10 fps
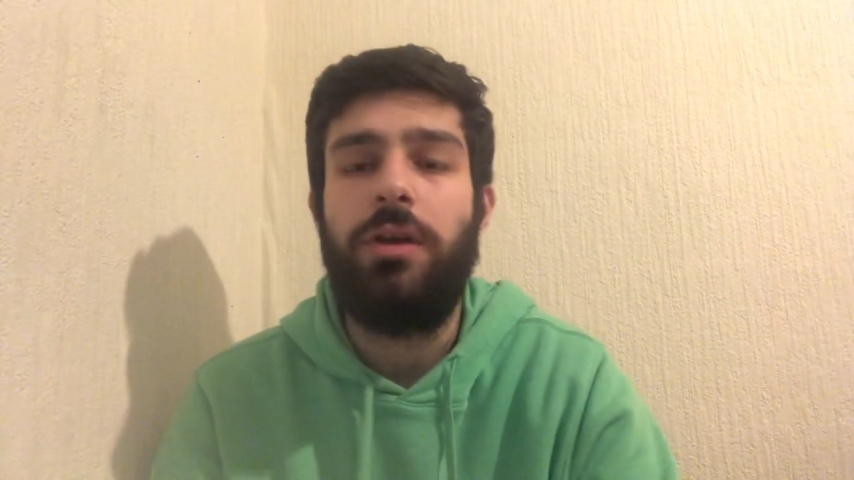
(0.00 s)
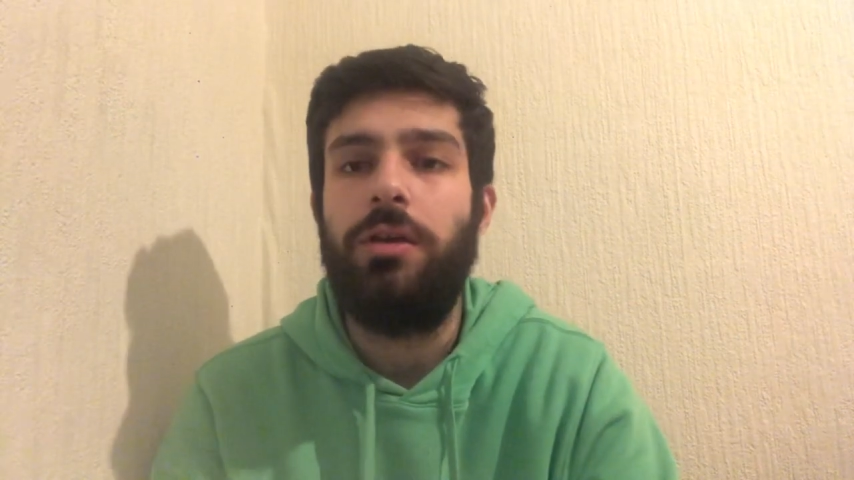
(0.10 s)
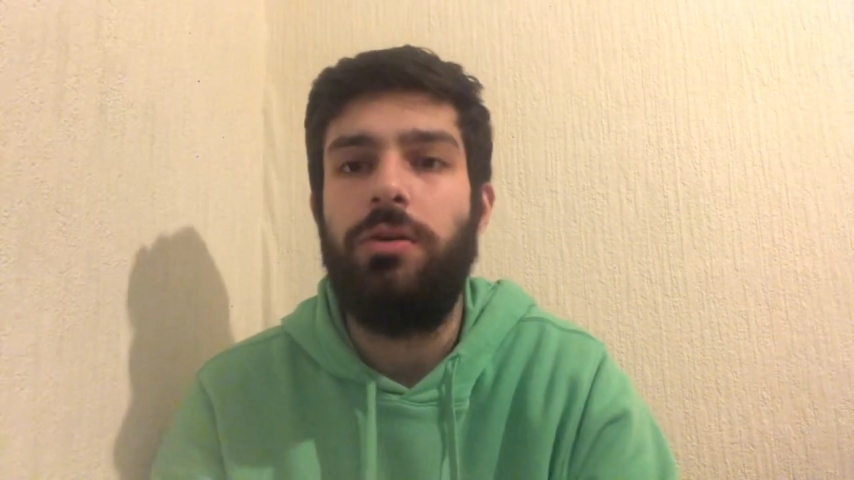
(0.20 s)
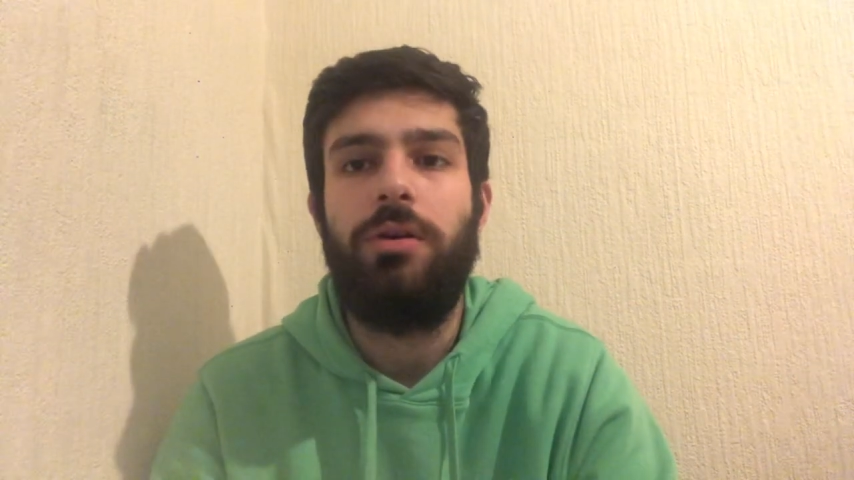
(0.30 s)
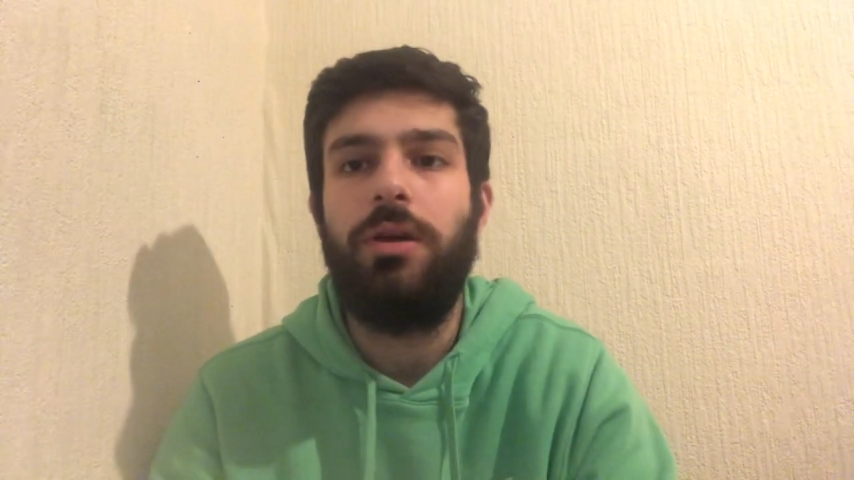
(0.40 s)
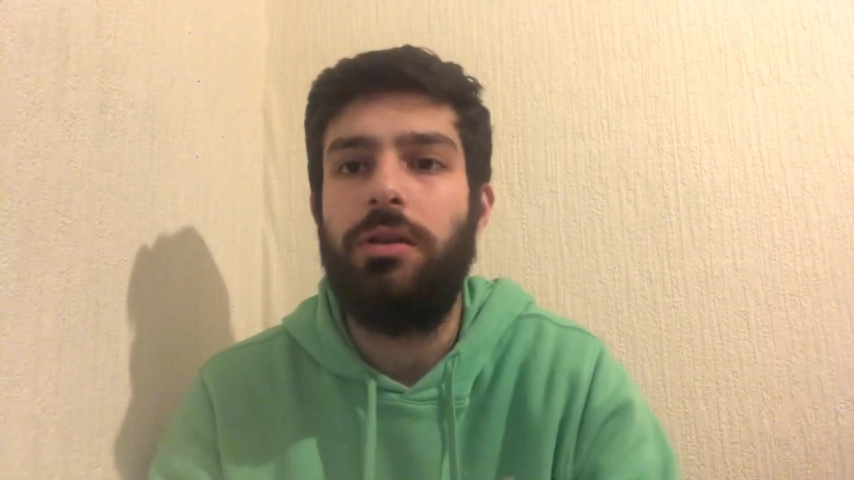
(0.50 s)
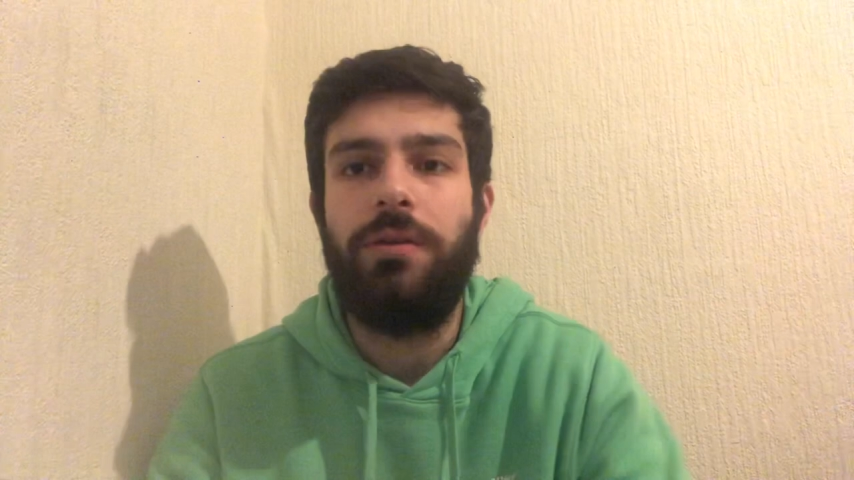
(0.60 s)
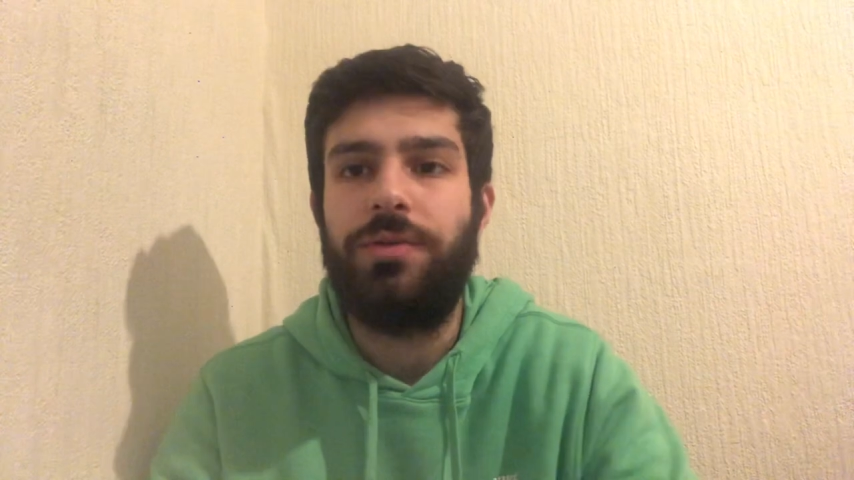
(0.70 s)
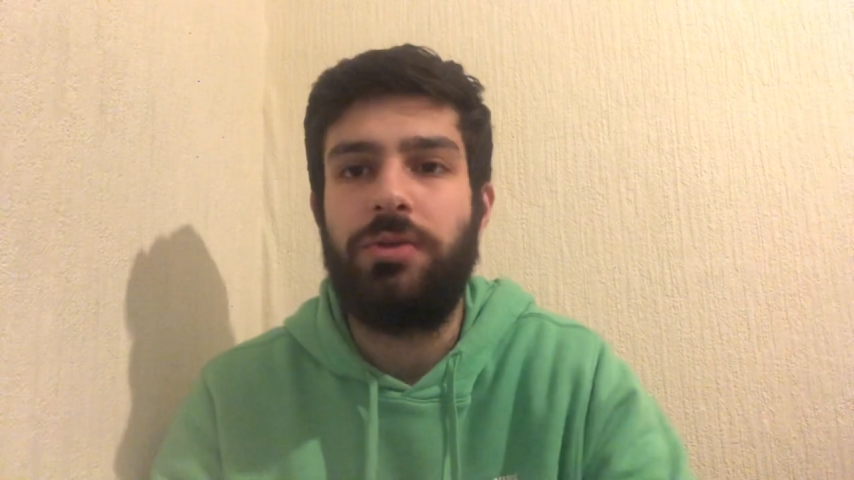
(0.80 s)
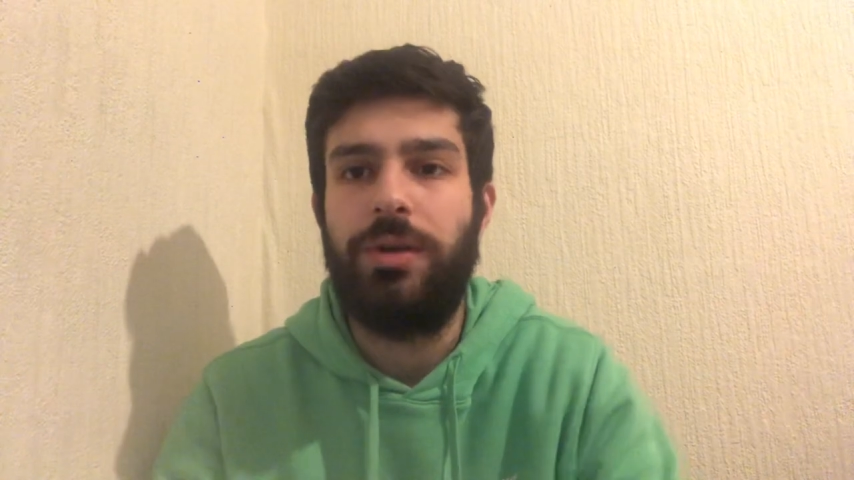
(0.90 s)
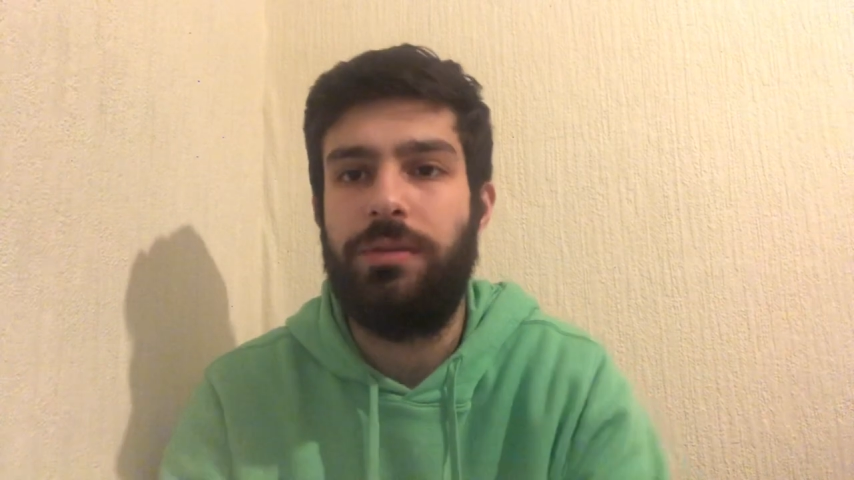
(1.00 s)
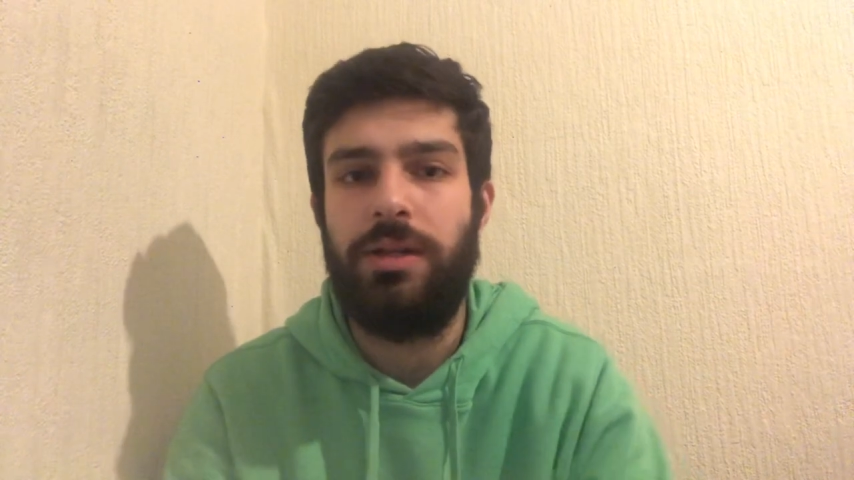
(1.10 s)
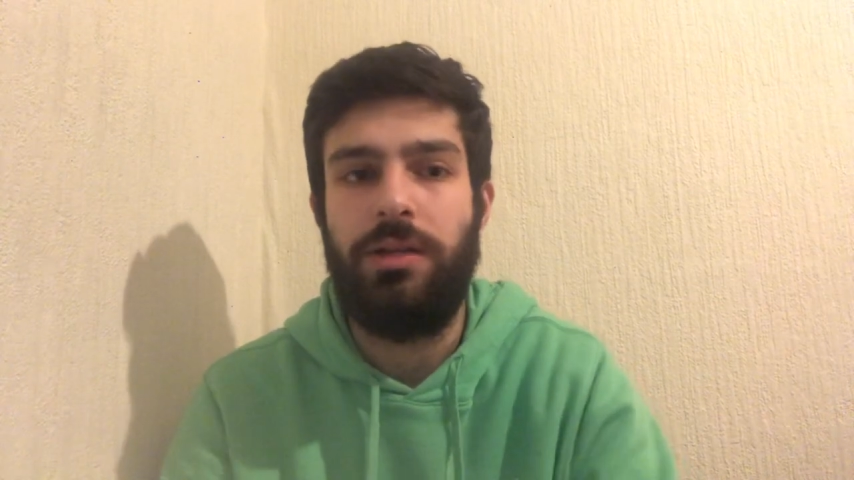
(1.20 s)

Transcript: You couldn't have scripted it,